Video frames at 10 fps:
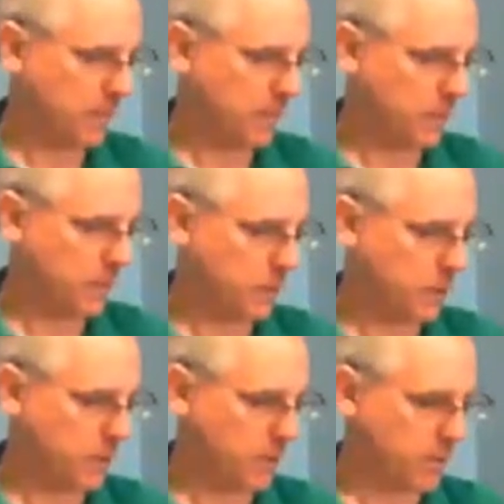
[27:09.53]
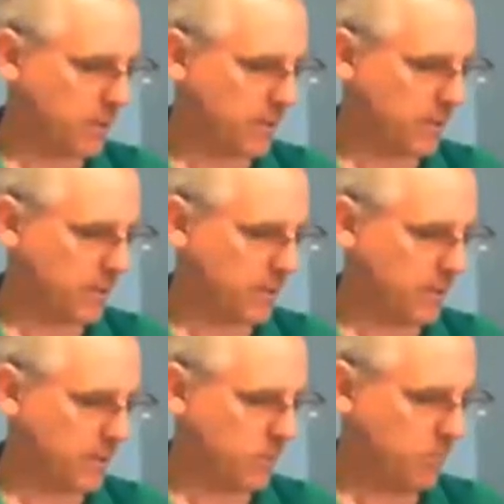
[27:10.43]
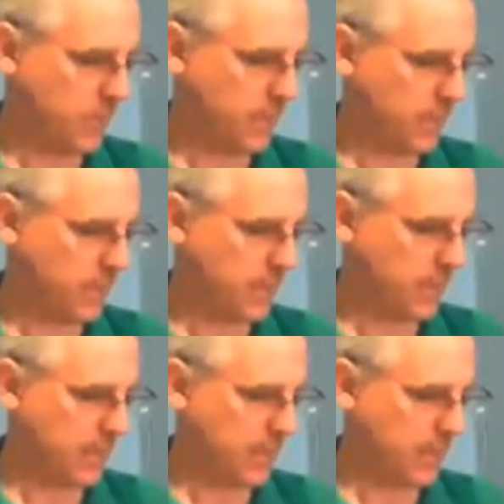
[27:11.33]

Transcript: So the charge is lasting a good bit there.